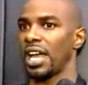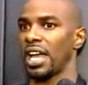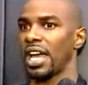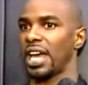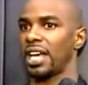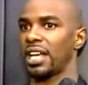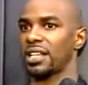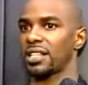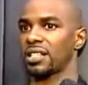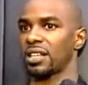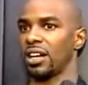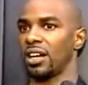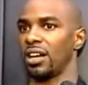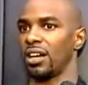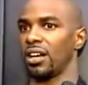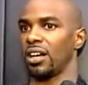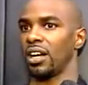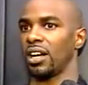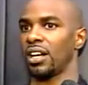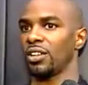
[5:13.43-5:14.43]
as
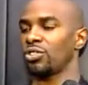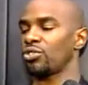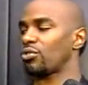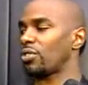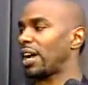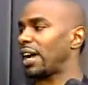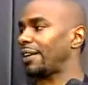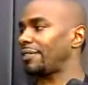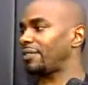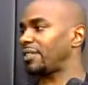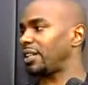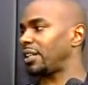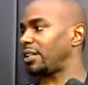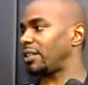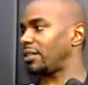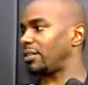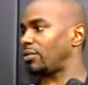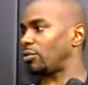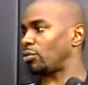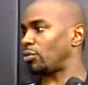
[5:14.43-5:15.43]
an undrafted
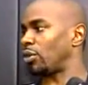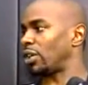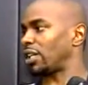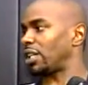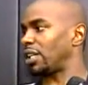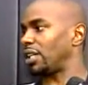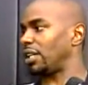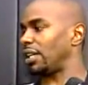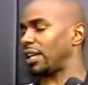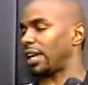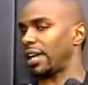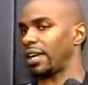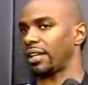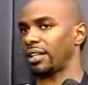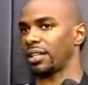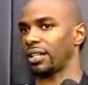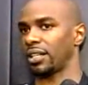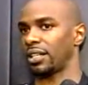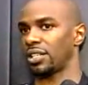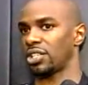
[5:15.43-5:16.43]
rookie
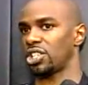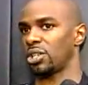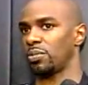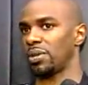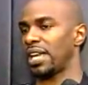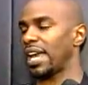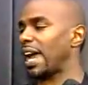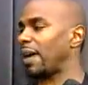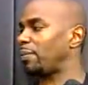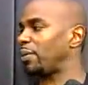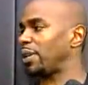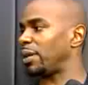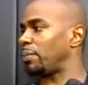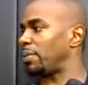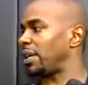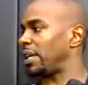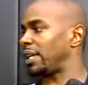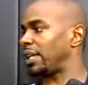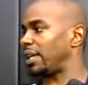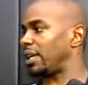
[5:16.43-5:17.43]
and should be happy to
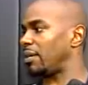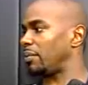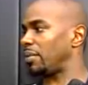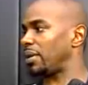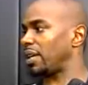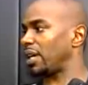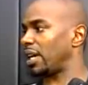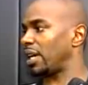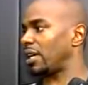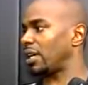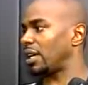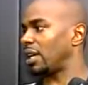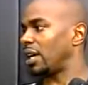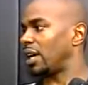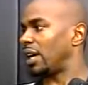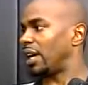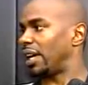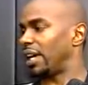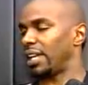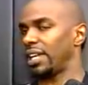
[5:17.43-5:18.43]
be in the NBA,
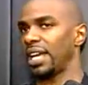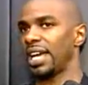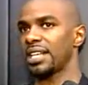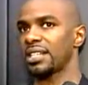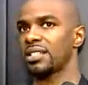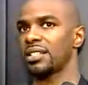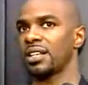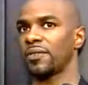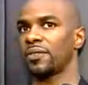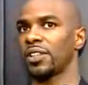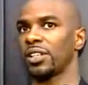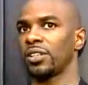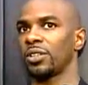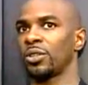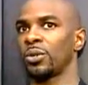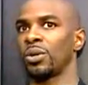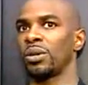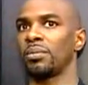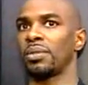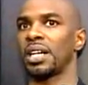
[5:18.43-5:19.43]
and it has nothing to
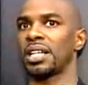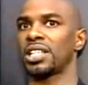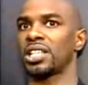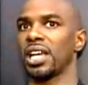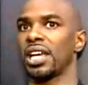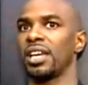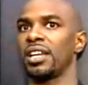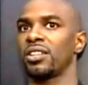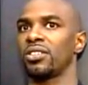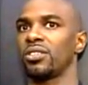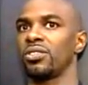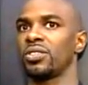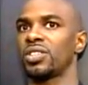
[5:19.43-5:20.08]
do with my change.